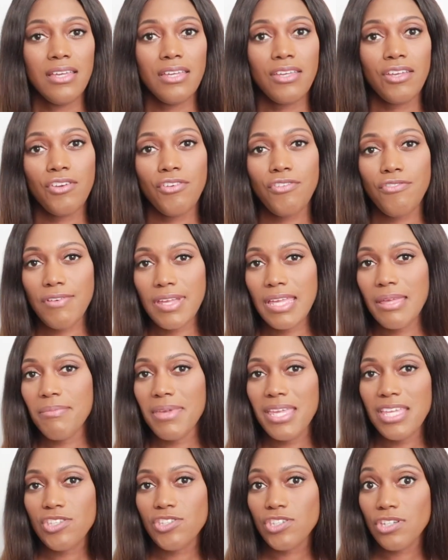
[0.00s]

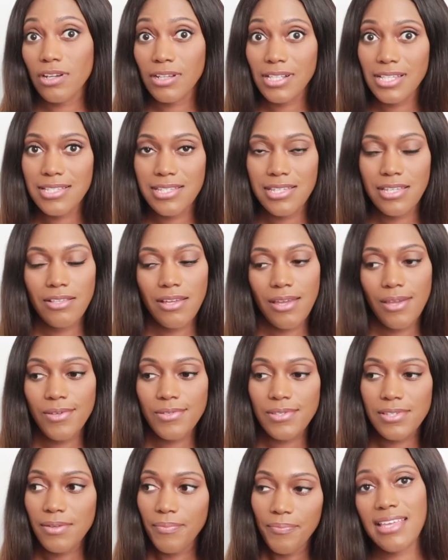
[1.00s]
creamy, chocolatey
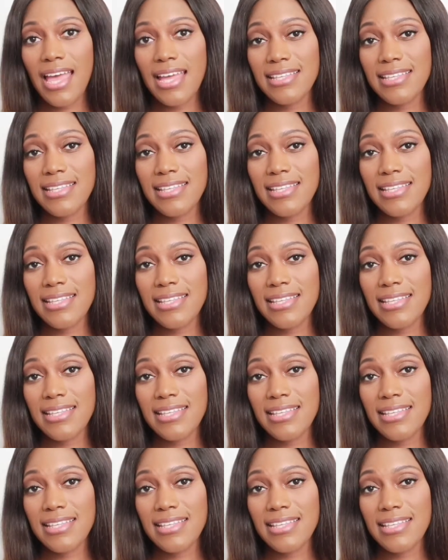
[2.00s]
note